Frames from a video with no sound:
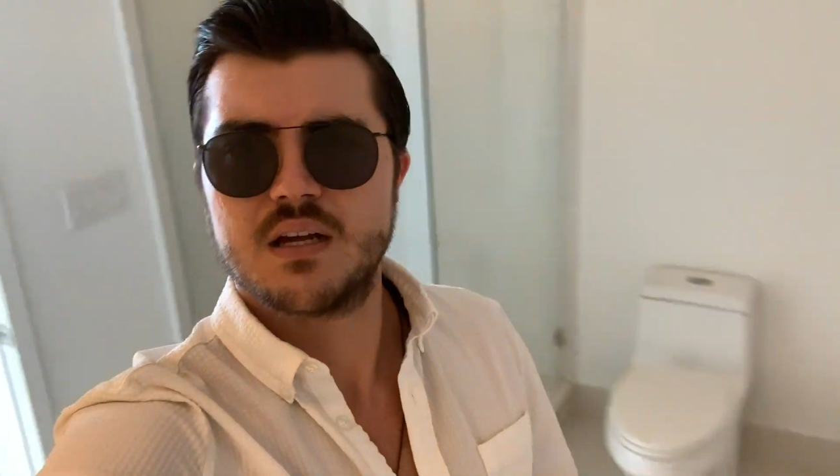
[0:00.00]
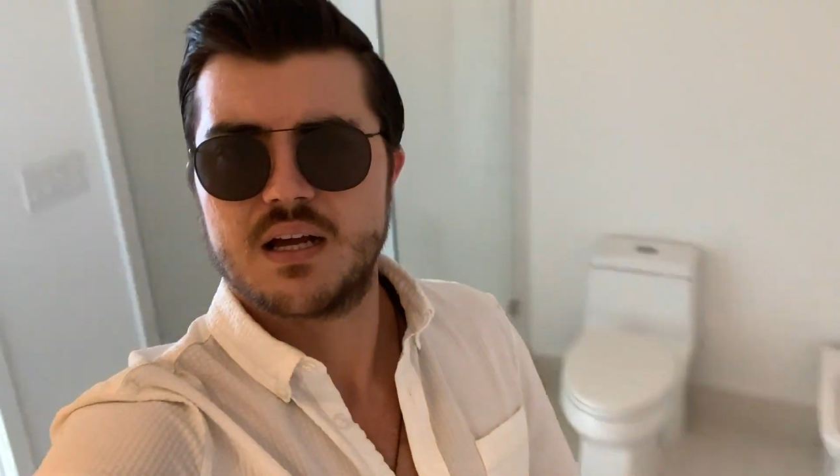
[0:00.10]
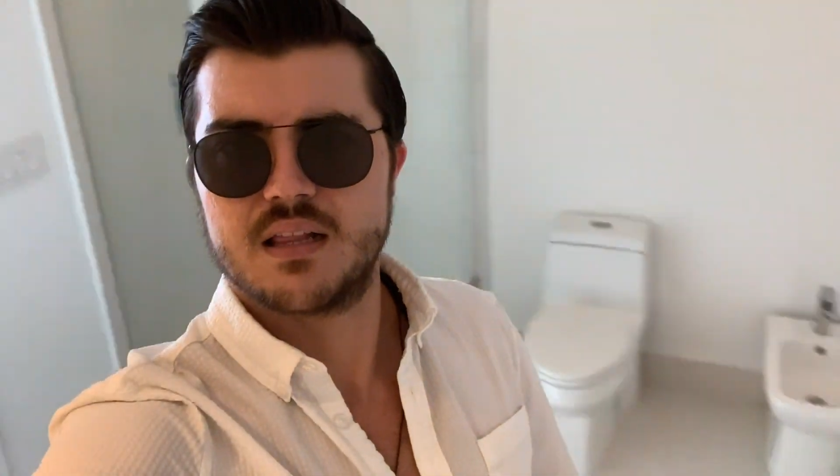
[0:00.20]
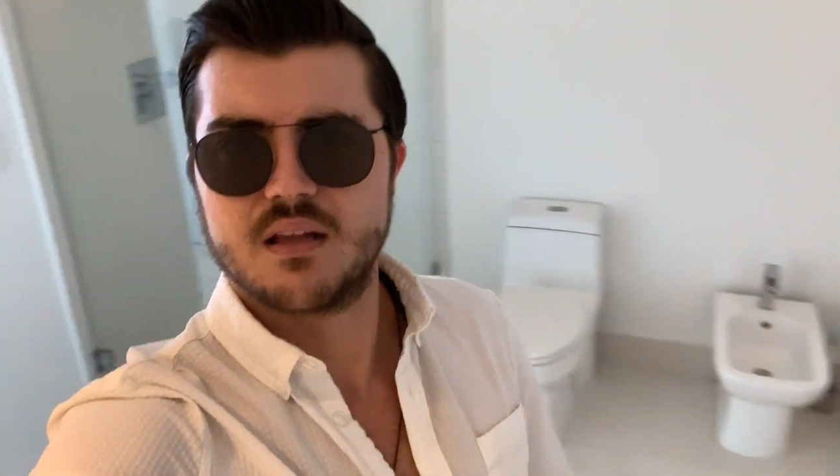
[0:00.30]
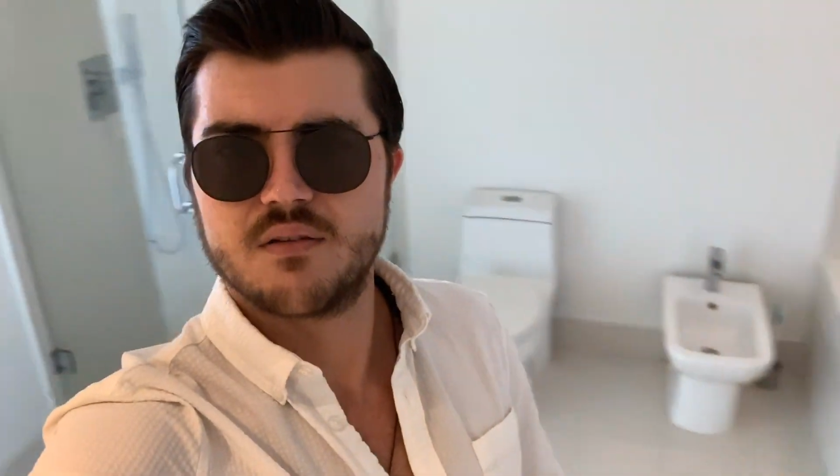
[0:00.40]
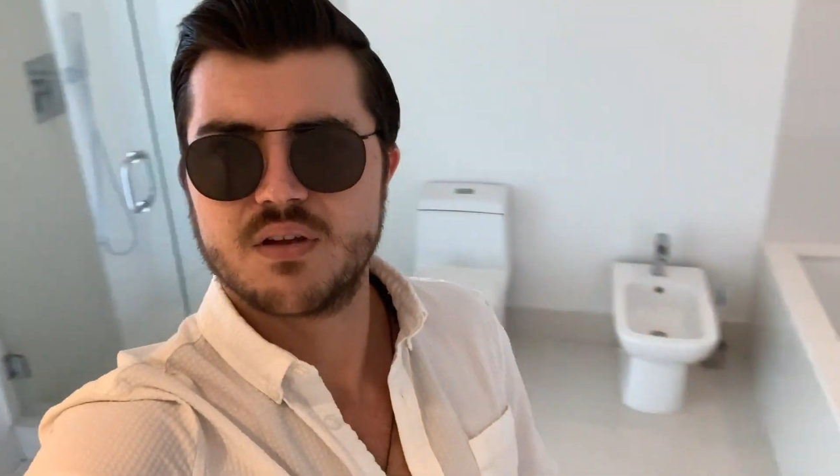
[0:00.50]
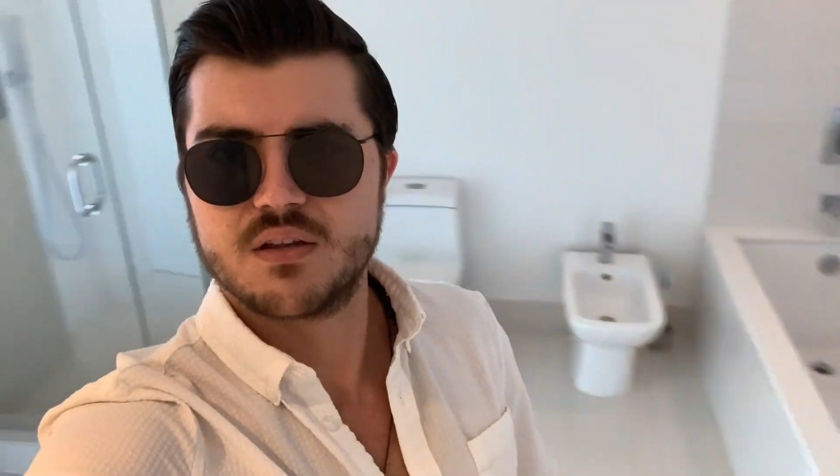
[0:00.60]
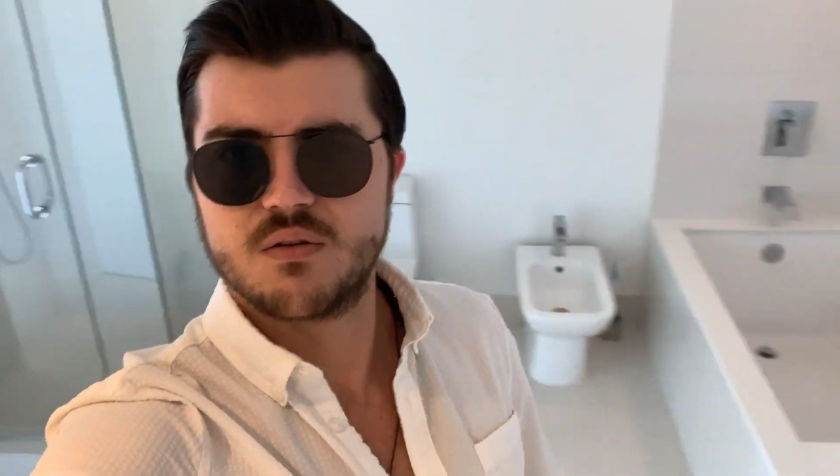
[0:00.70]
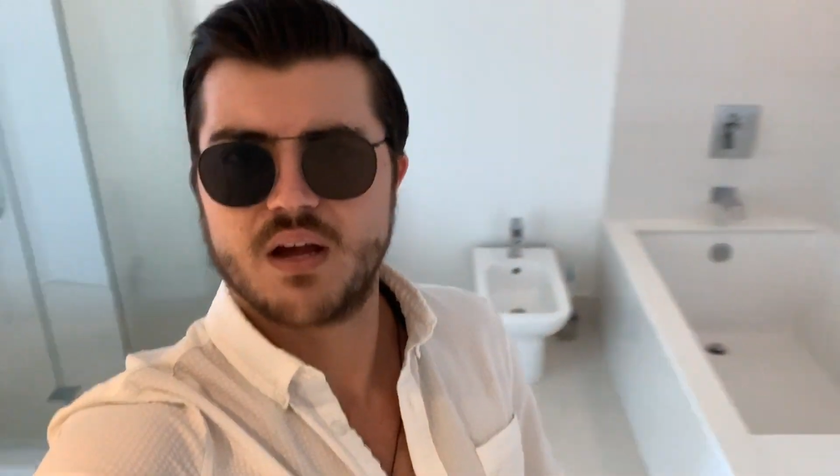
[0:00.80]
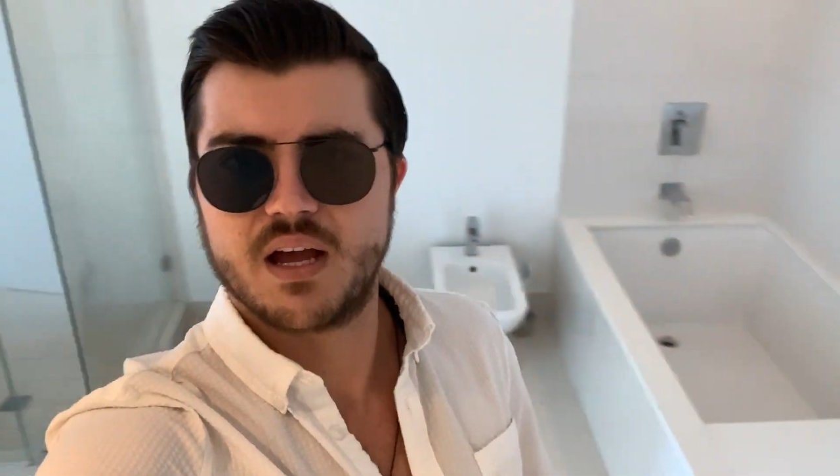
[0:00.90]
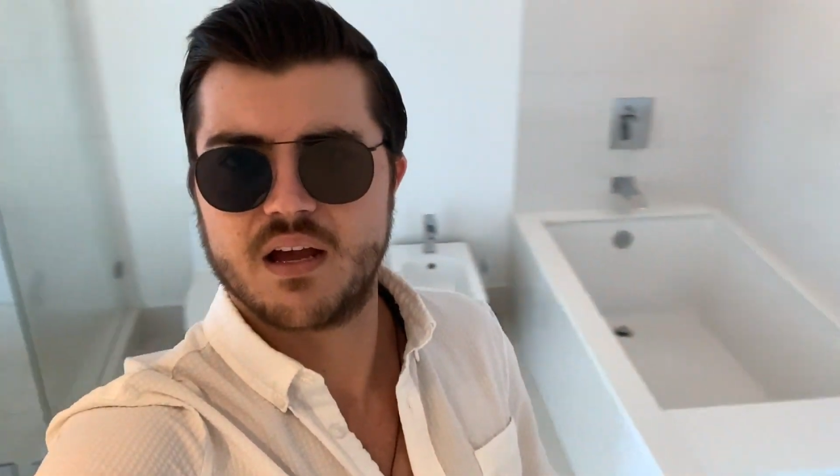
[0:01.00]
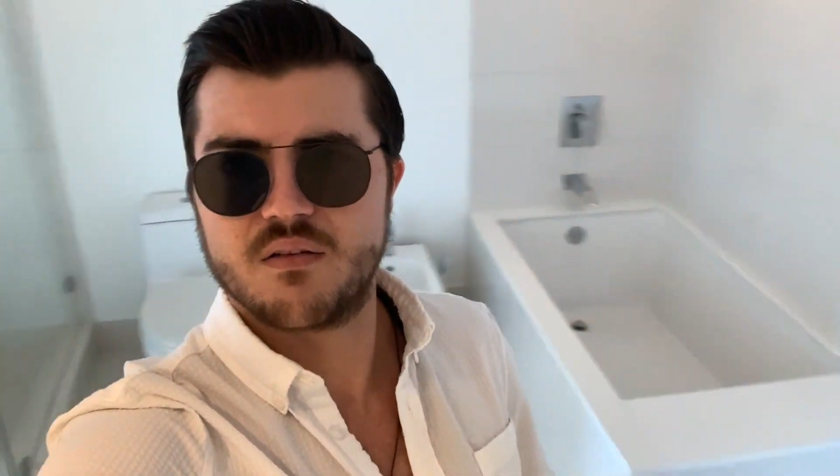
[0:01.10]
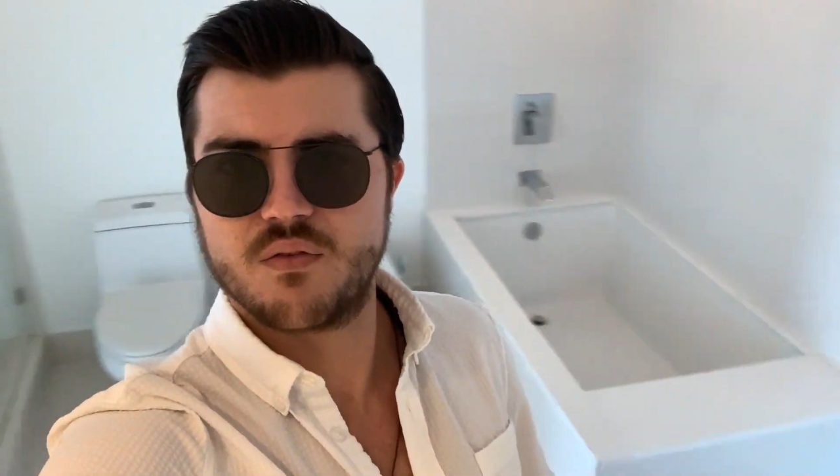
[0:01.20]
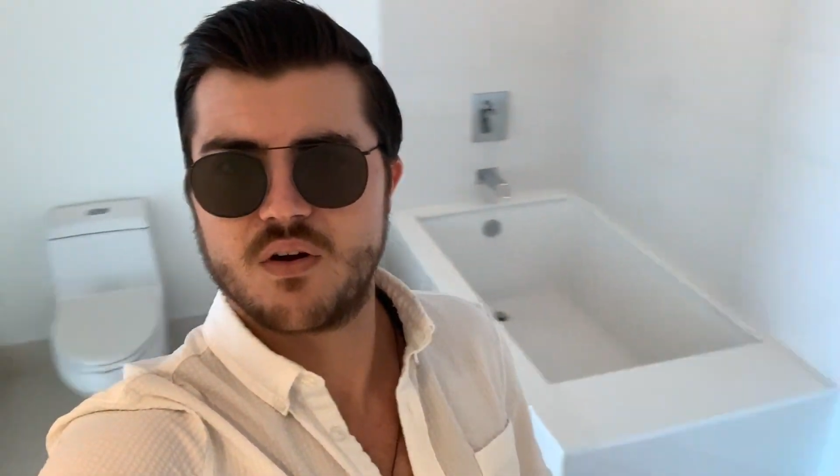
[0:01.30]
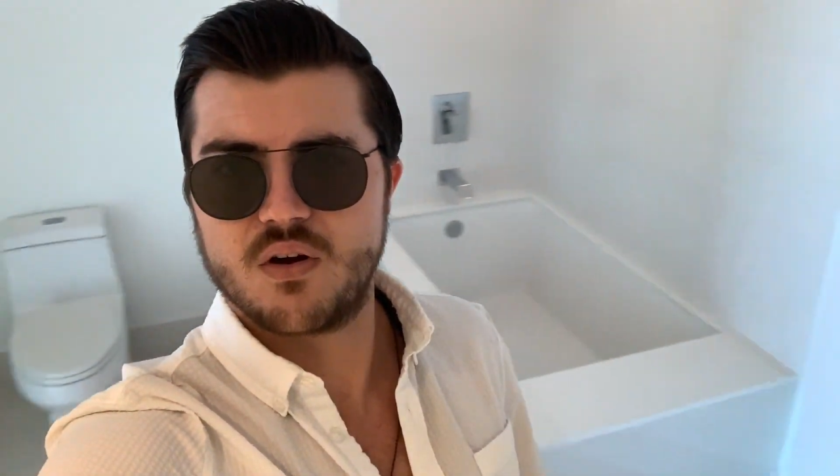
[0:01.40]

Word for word: I love it. You have